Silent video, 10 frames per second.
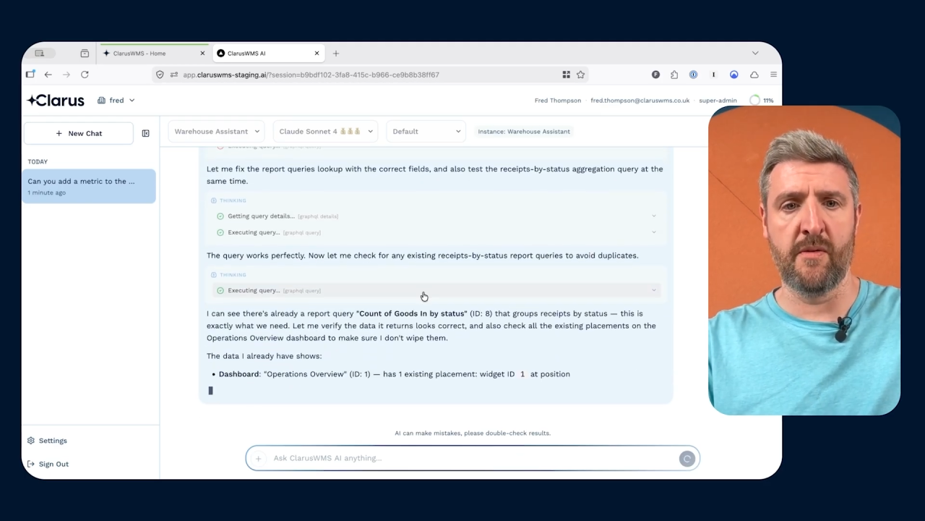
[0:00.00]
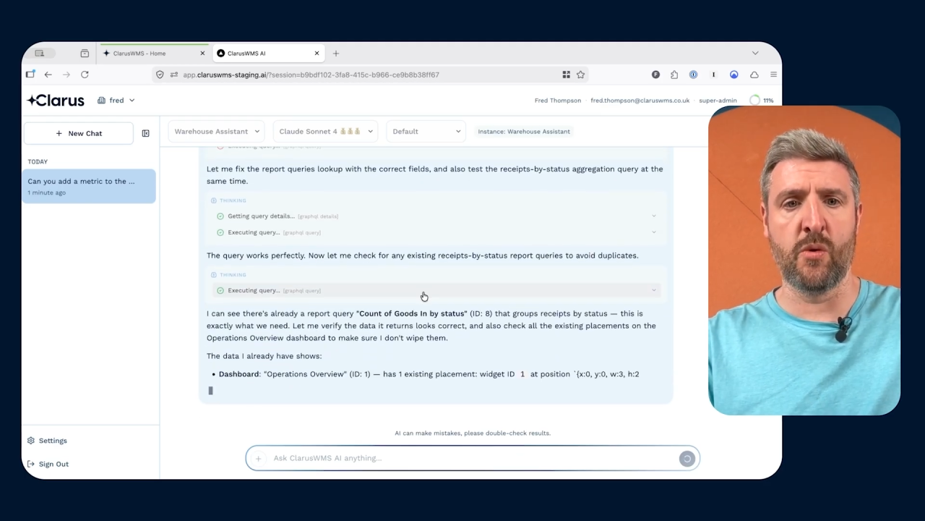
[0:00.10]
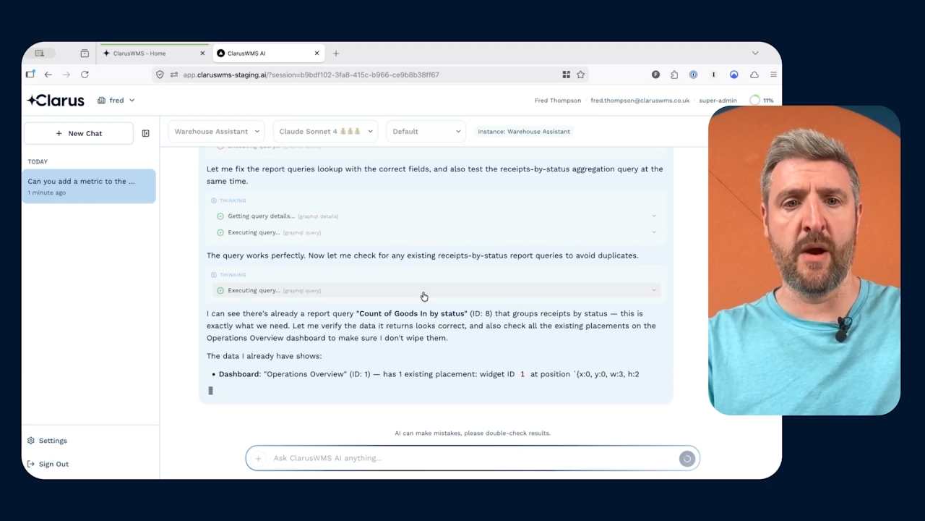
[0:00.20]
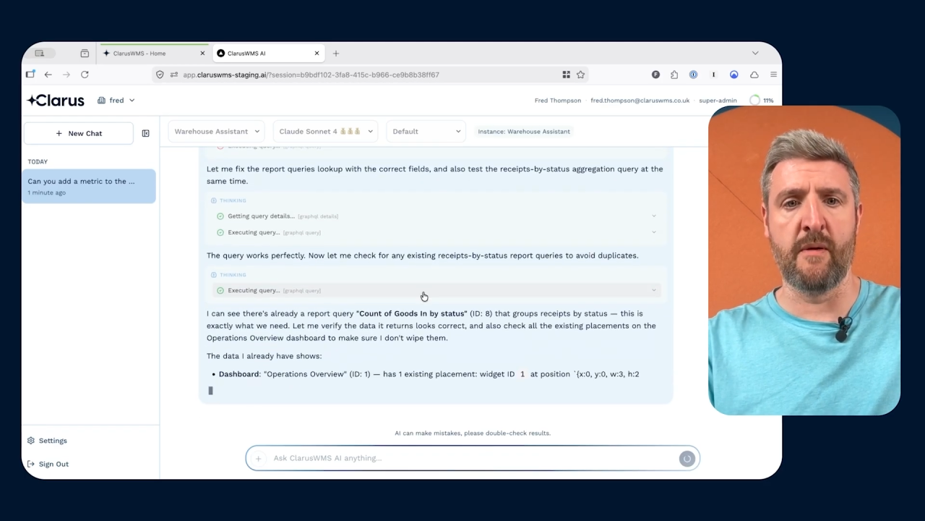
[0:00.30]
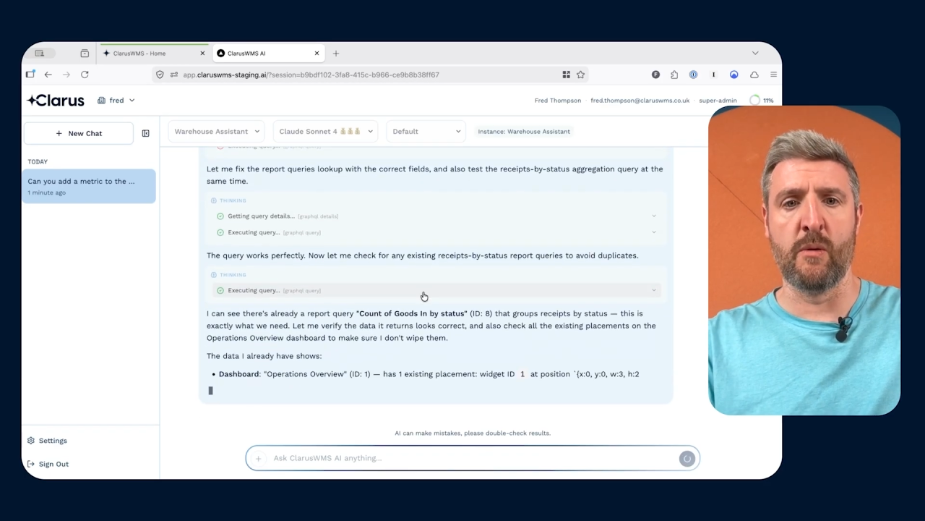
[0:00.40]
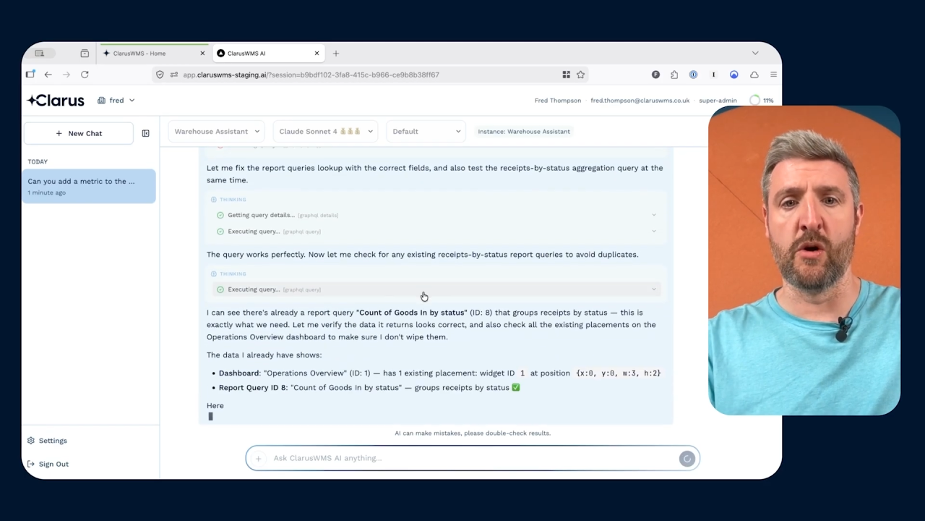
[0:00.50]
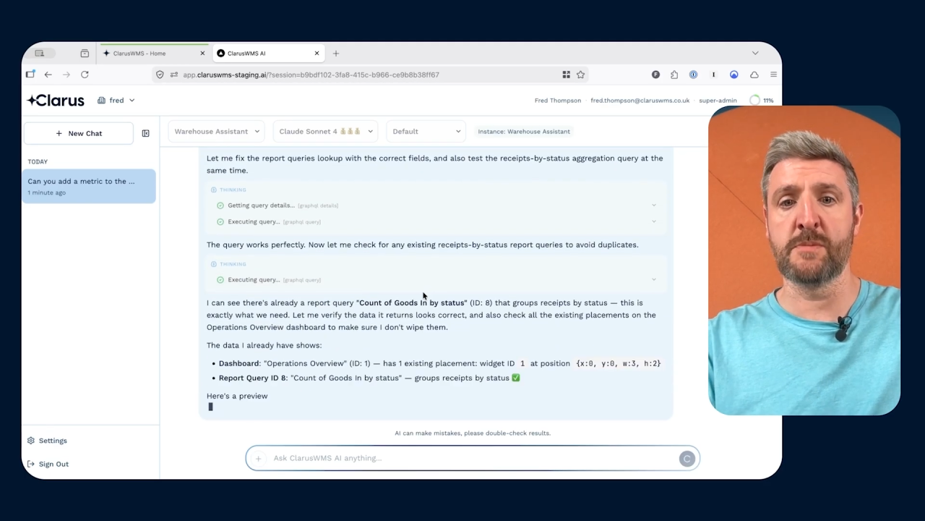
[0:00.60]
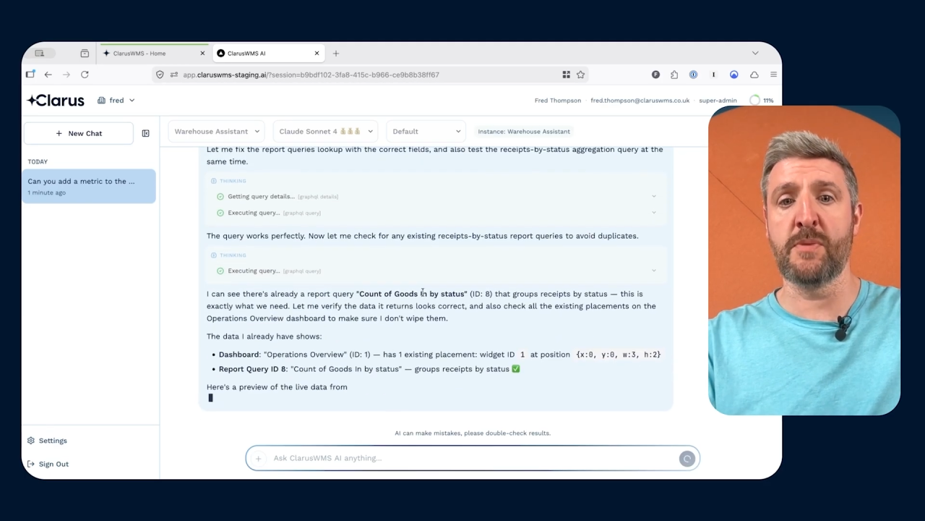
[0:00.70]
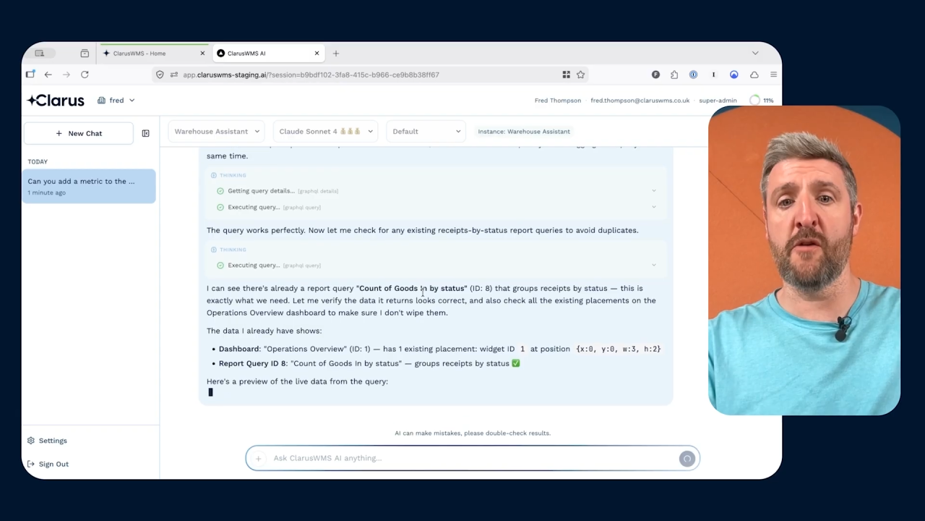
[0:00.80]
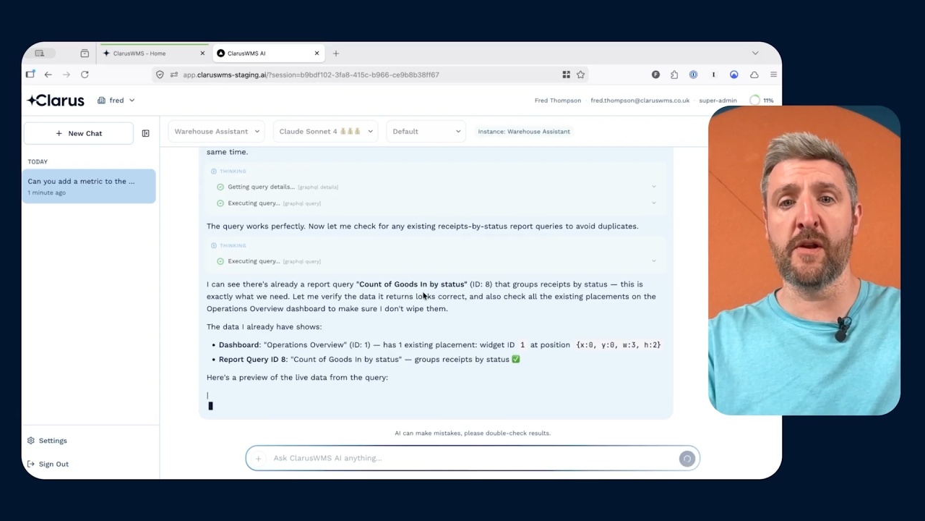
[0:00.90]
Query works
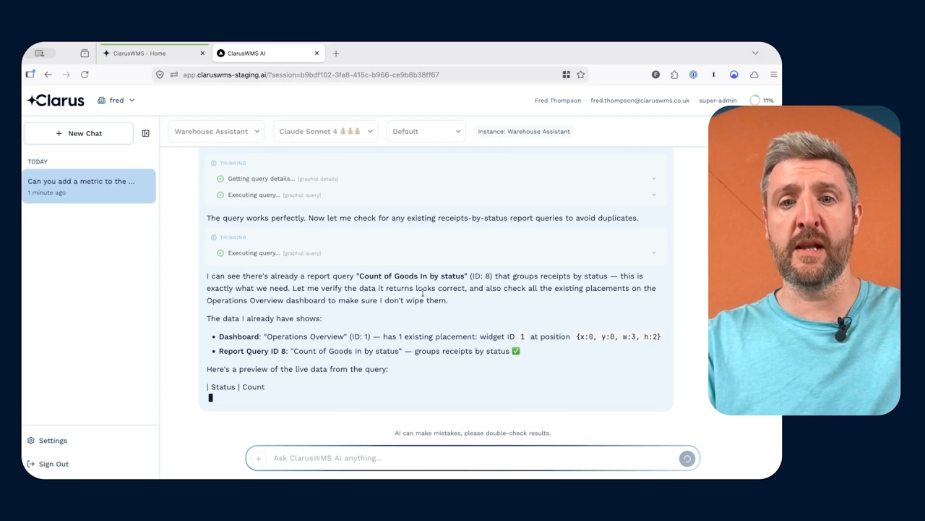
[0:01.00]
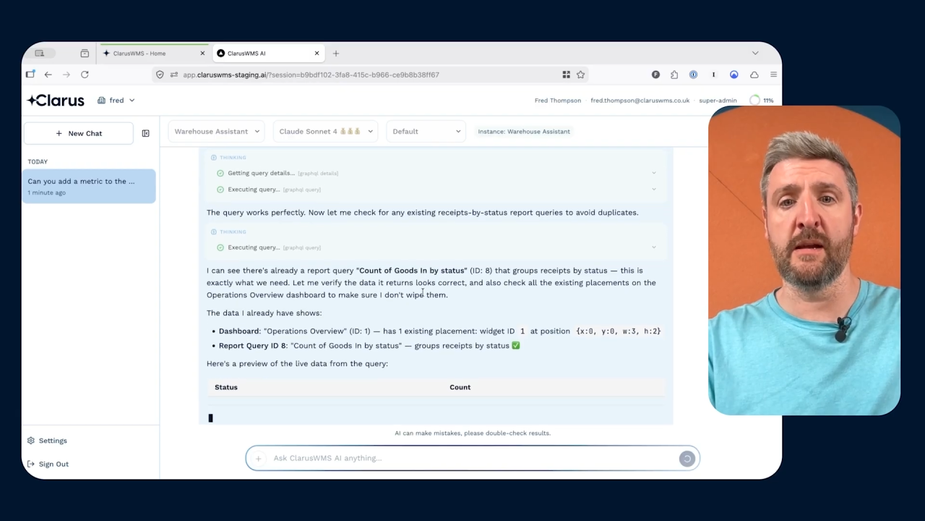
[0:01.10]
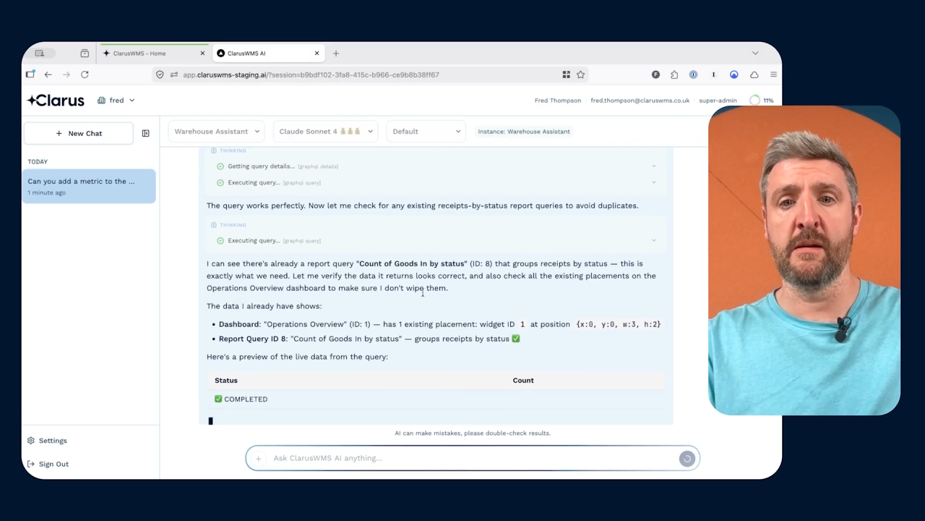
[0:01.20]
perfectly.